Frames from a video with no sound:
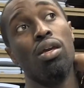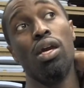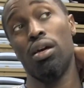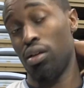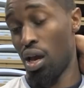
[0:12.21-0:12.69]

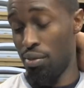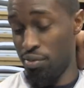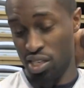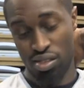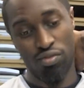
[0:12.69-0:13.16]
Yeah, I
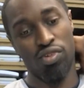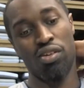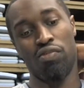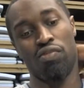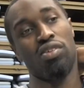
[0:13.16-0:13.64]
mean,
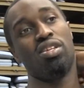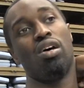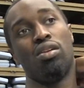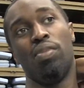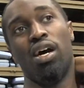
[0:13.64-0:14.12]
we we
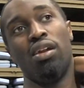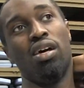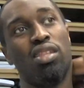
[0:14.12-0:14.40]
talked about it.